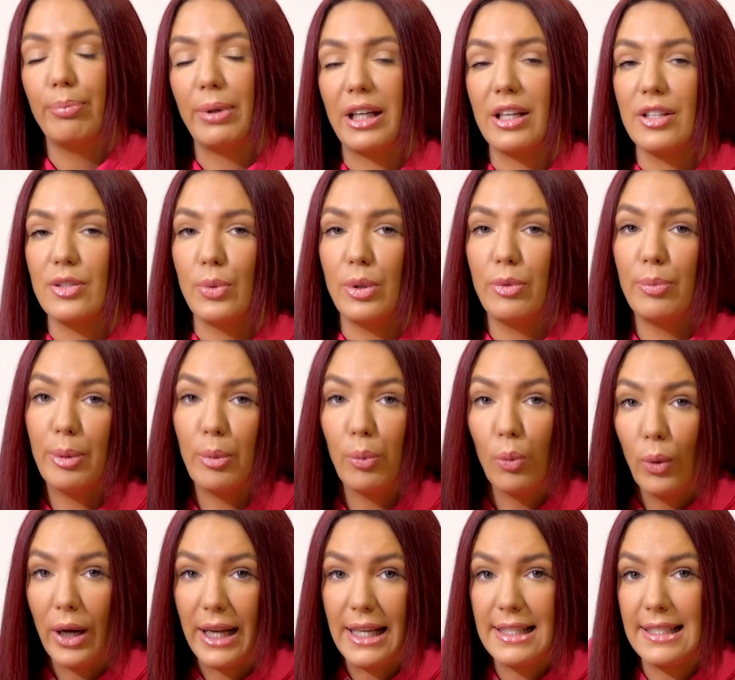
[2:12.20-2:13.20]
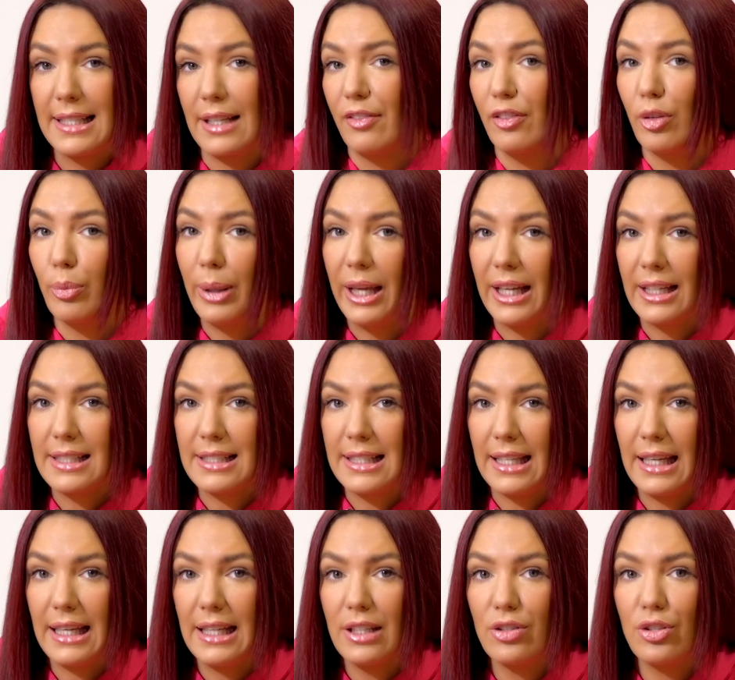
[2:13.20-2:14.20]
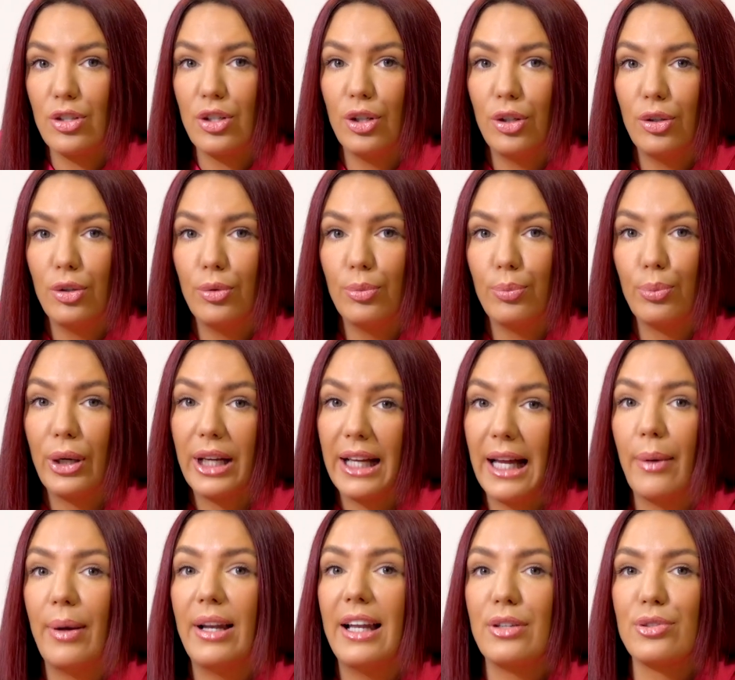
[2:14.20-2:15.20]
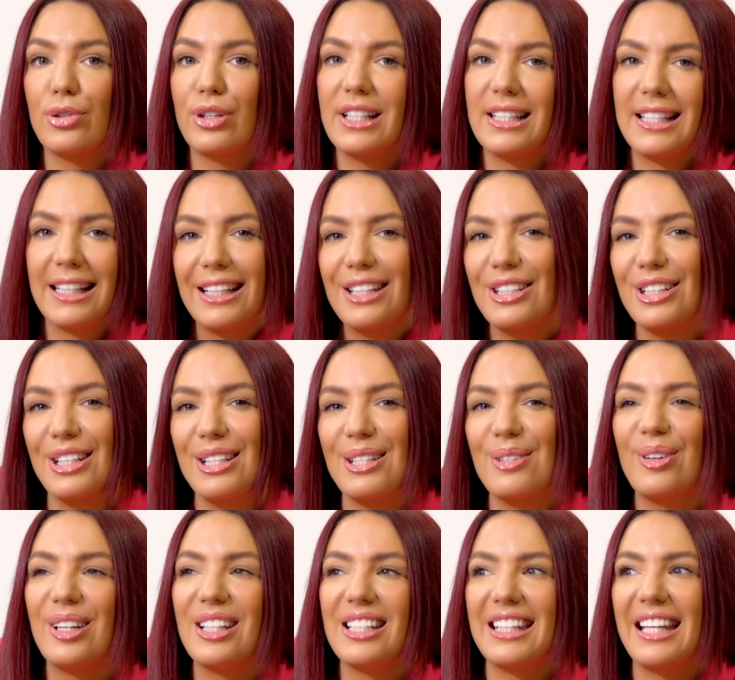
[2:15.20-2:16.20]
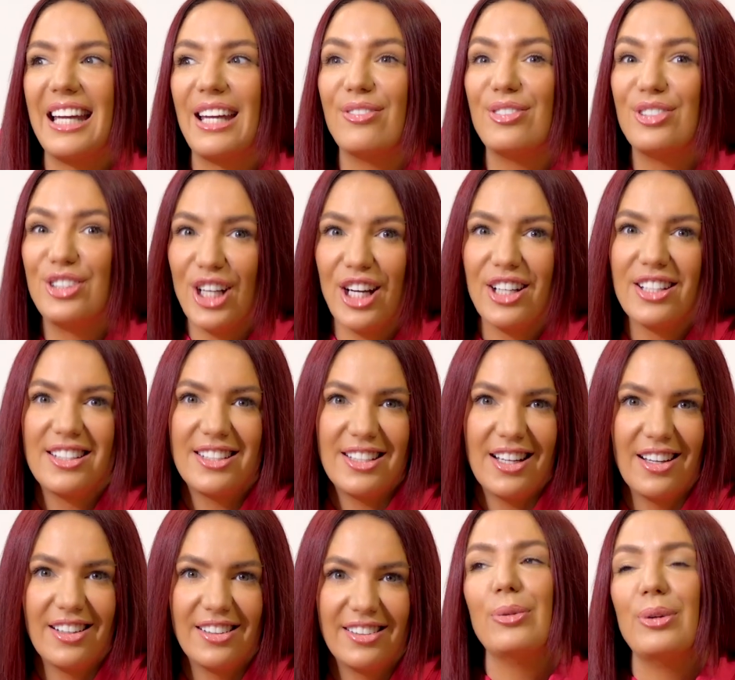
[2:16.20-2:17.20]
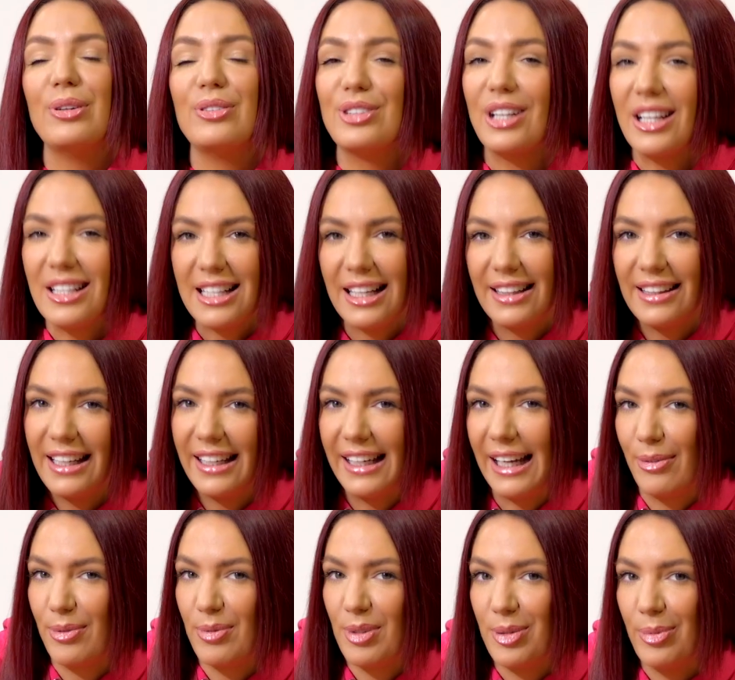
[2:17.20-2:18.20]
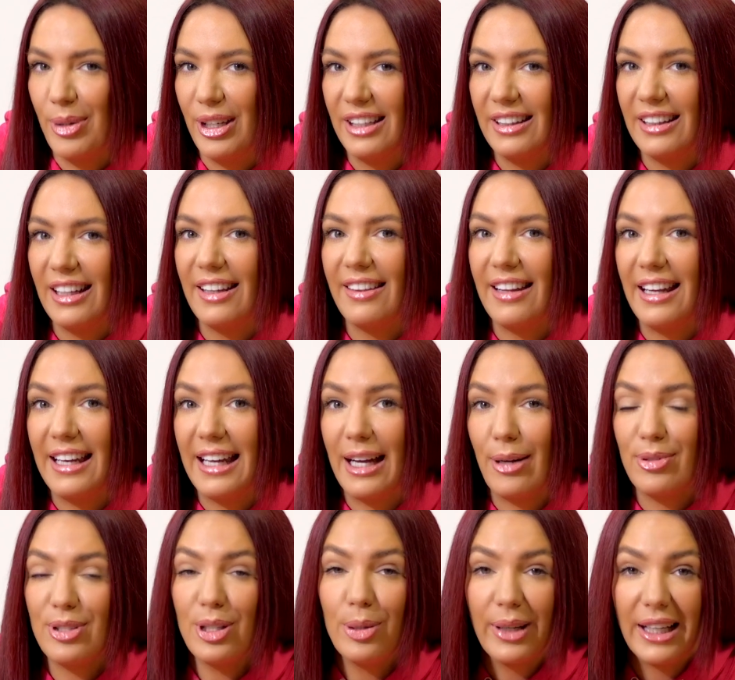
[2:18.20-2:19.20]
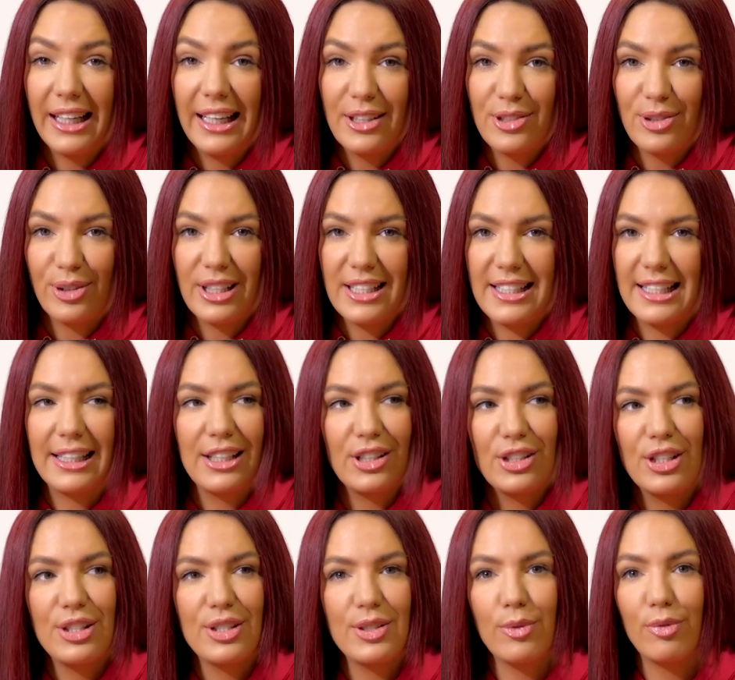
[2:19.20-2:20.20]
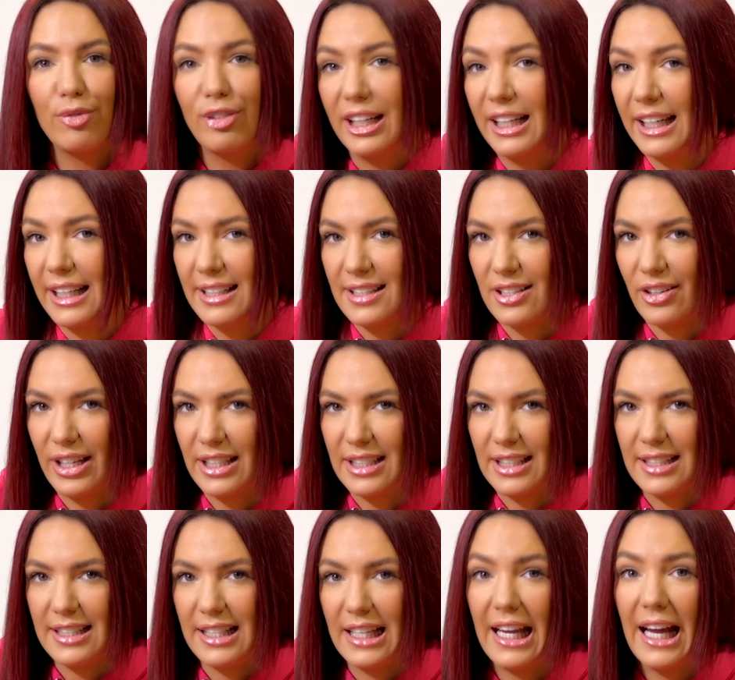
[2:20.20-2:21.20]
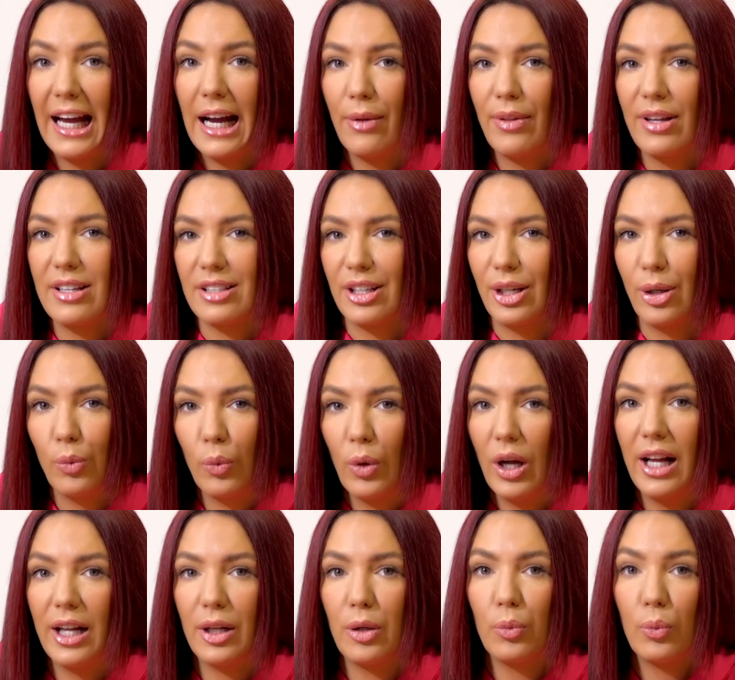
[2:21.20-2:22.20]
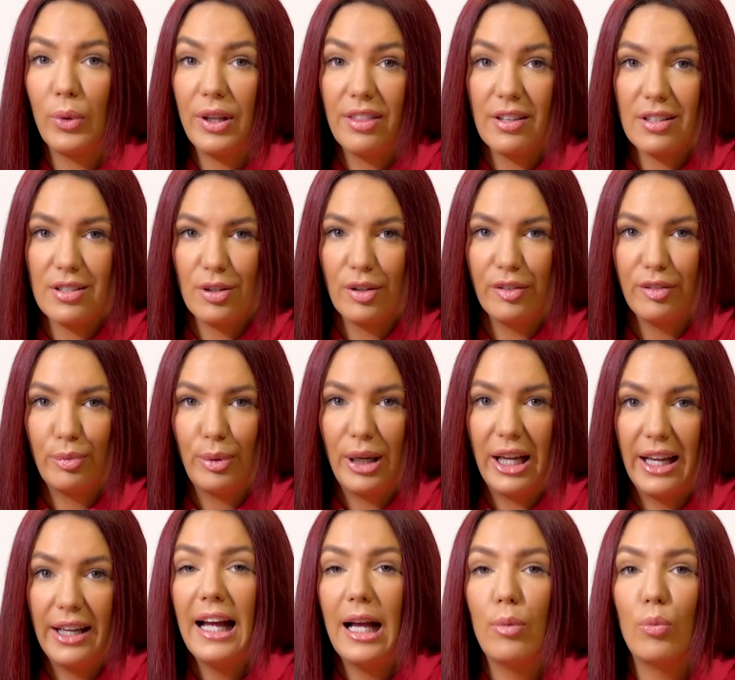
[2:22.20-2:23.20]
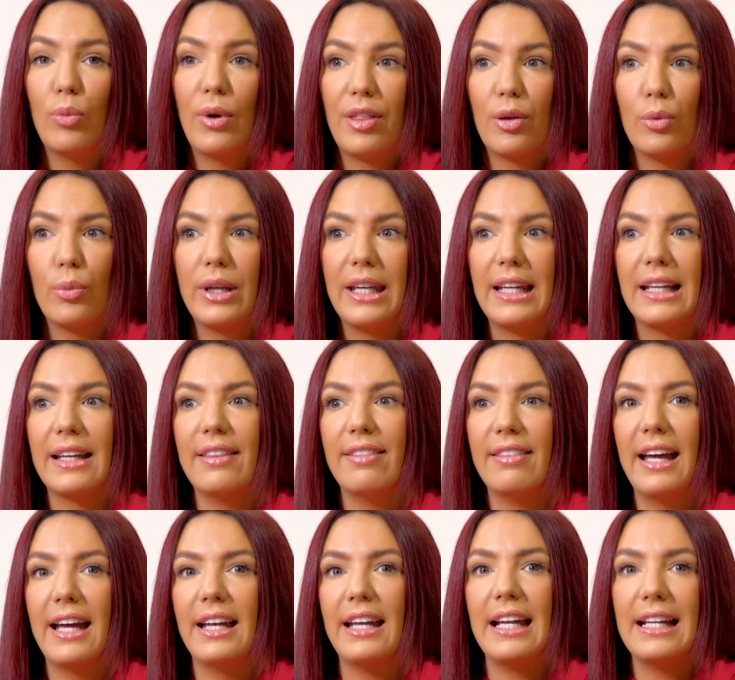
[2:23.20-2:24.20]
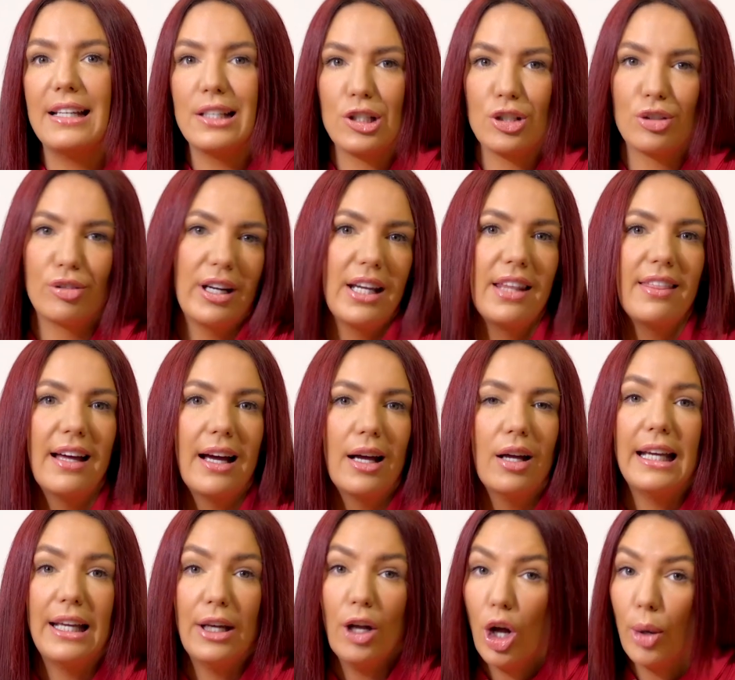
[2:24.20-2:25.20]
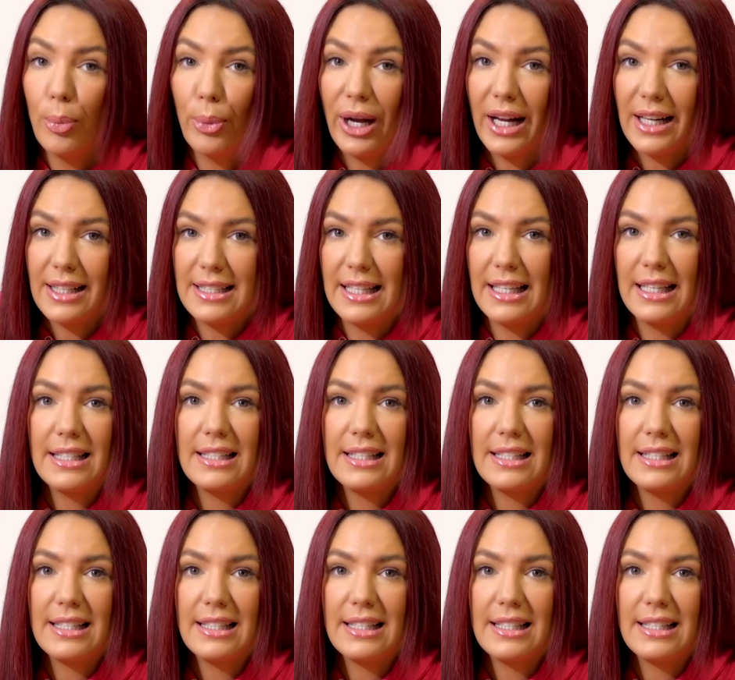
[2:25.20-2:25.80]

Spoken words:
because we've been waiting for Pixie to bring out electronic signatures, which they've just done. We just had the announcement that they're now doing electronic signatures, so I'm really excited to see how that's going to work with the software and whether we can then integrate that in our practice.